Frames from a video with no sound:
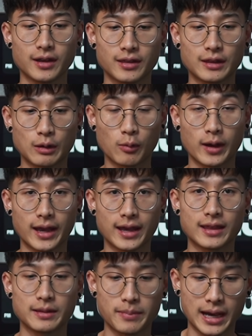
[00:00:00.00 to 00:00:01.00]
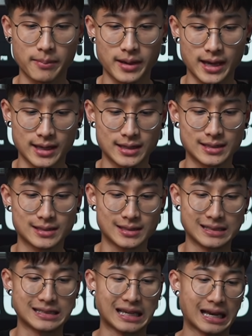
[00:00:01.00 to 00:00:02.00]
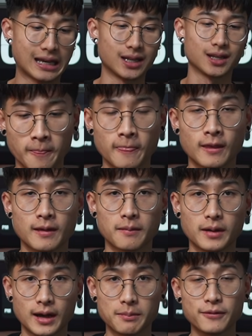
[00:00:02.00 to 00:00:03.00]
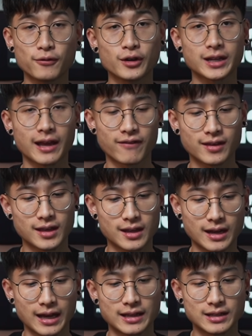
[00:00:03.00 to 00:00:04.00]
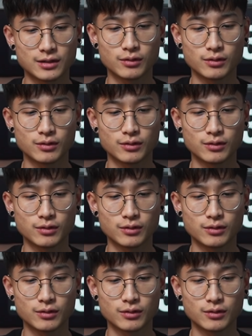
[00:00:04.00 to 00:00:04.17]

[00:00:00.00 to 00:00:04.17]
the way the backpack is designed. Before diving in, I did